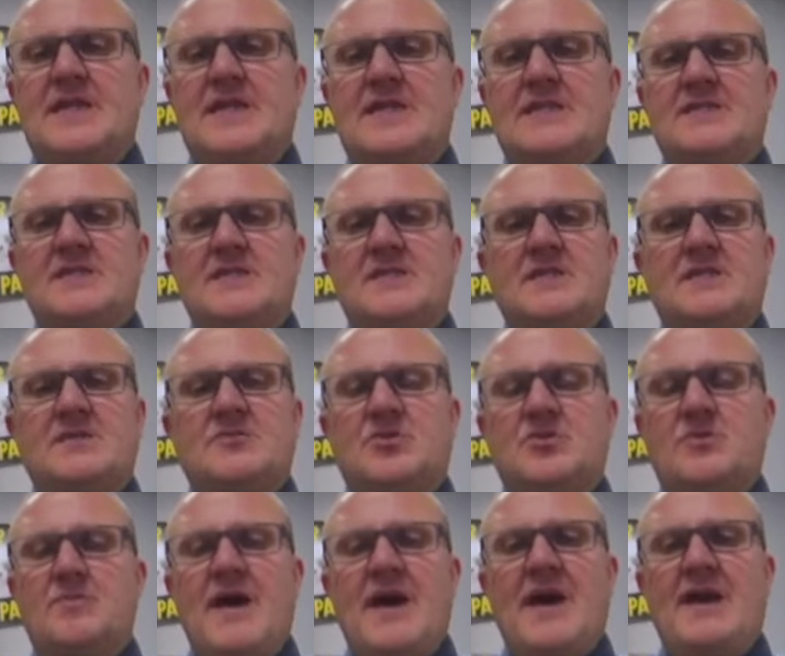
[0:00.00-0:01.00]
It's a
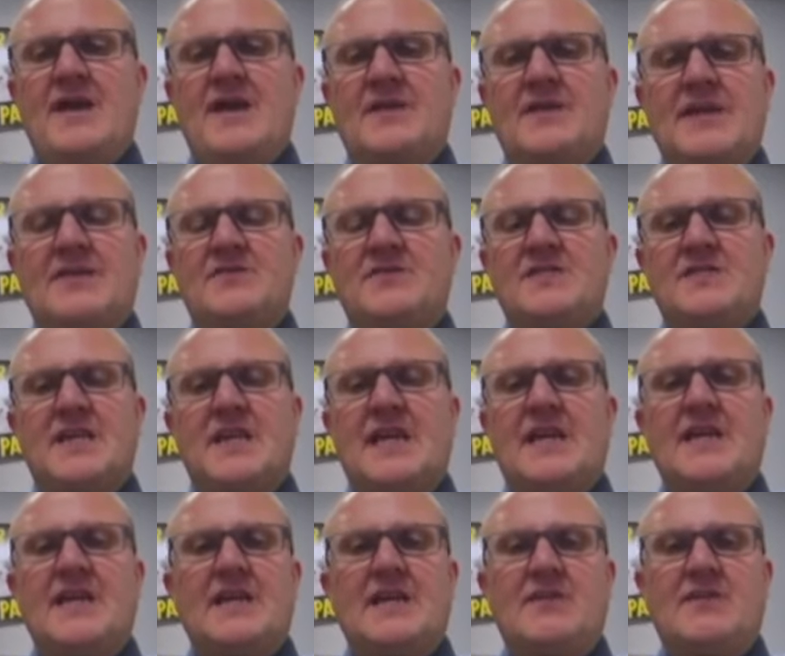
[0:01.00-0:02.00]
traumatic,
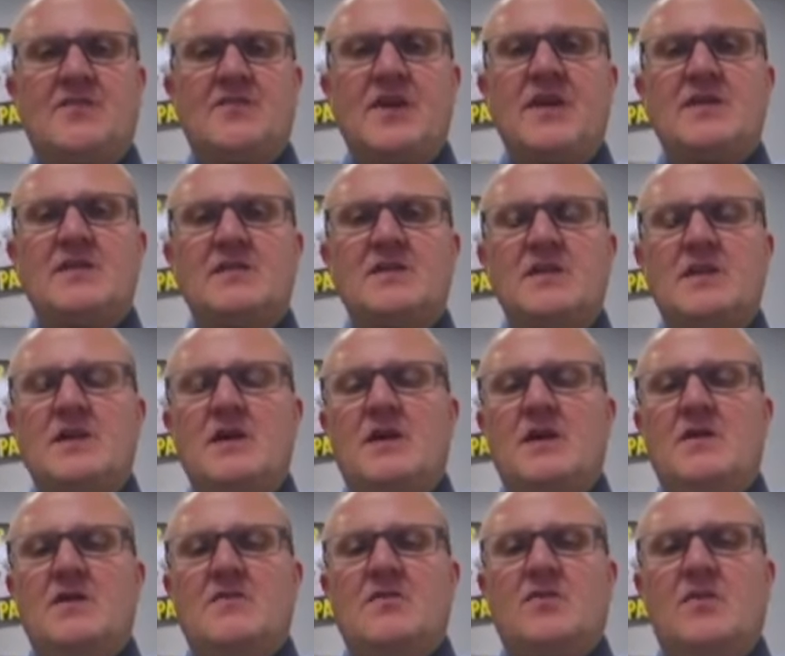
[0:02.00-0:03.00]
devastating event
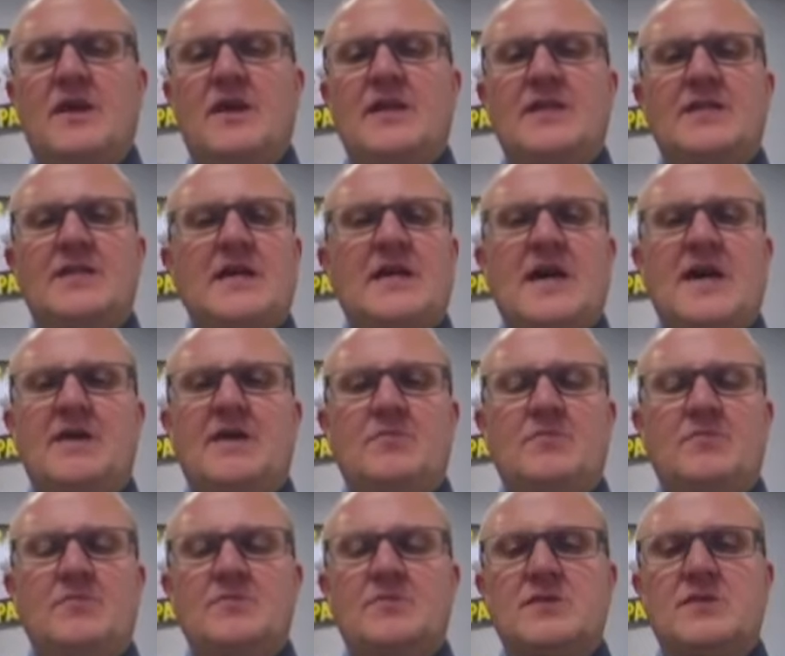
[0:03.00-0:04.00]
for any
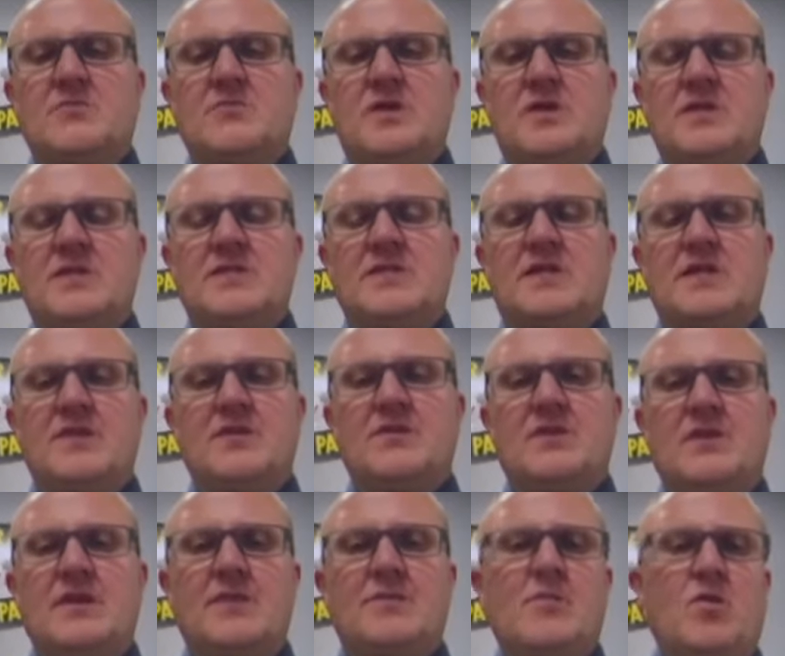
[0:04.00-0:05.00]
time someone is
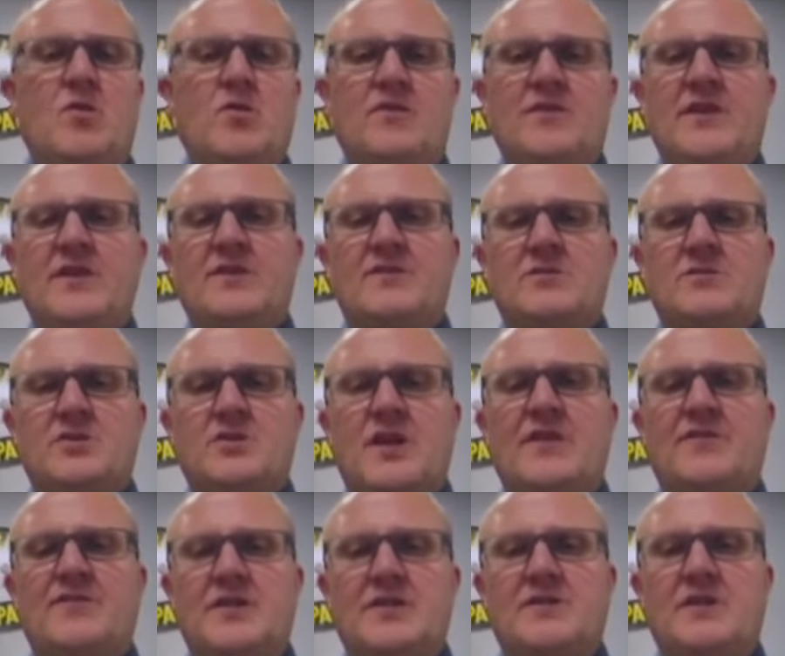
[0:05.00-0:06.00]
killed in a motor vehicle
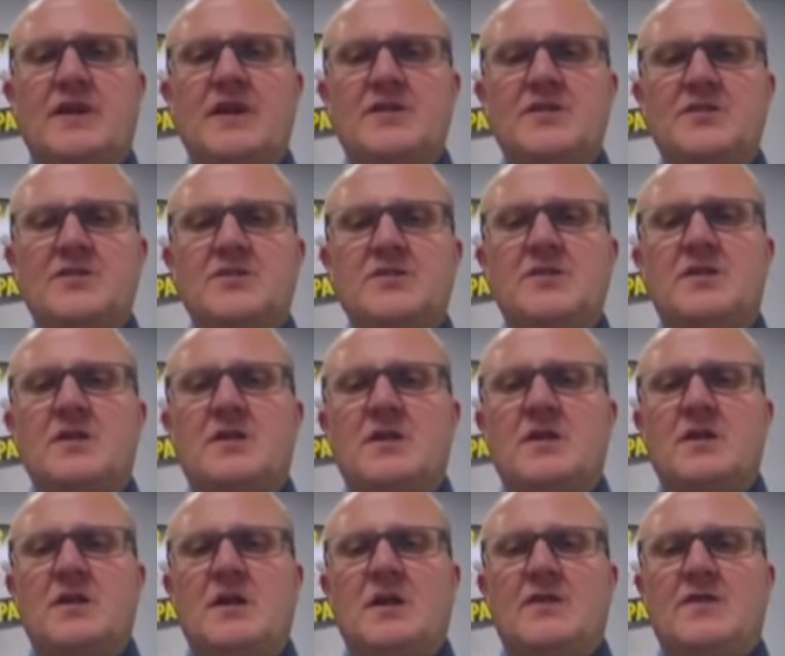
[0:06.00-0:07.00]
traffic crash.
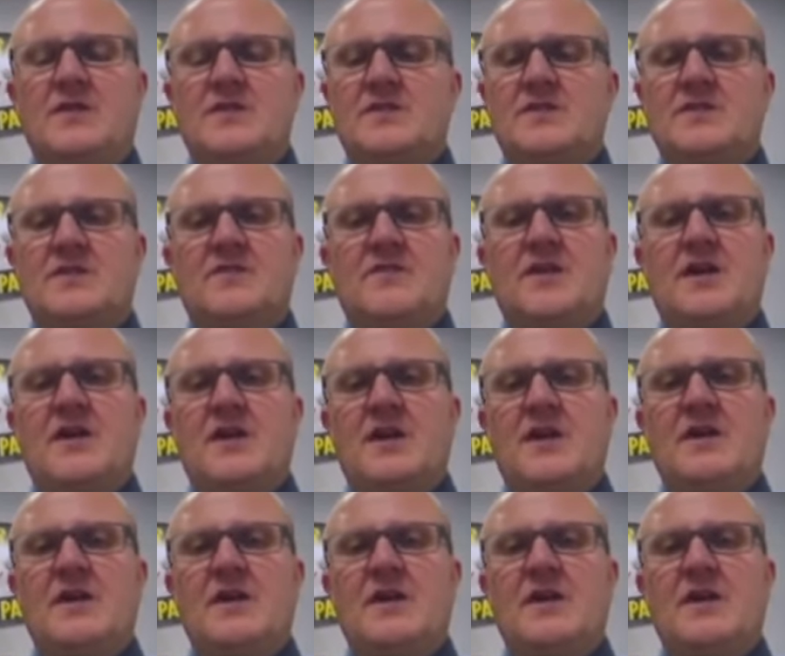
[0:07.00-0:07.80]
This is a very